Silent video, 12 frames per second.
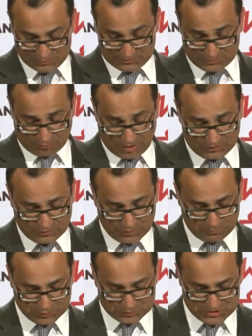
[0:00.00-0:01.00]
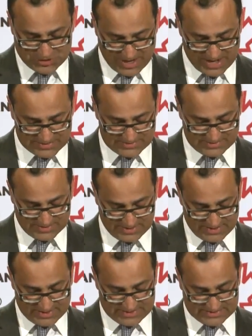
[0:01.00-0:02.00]
Toronto Blue Jays
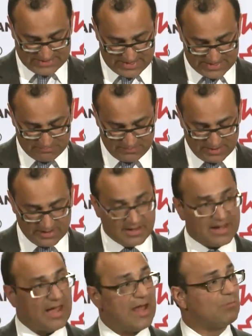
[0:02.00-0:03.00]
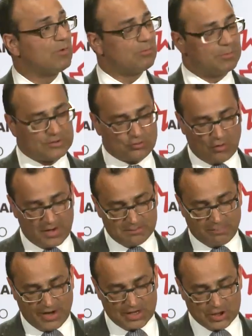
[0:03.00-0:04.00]
team, and we will be
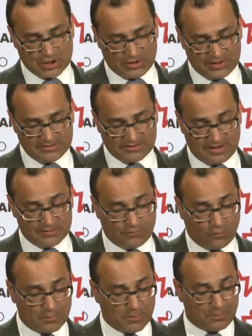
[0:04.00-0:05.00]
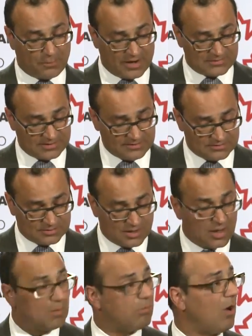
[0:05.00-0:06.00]
joined by current and former presidents,
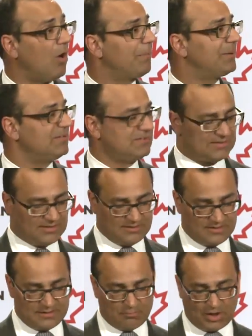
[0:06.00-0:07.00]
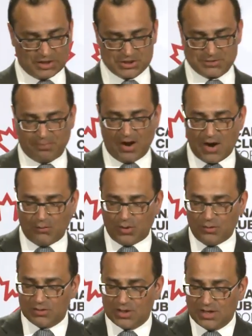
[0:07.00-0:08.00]
Paul Beeston and Mark
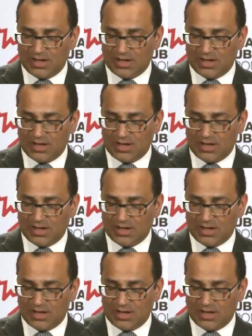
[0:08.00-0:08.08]
Shapiro.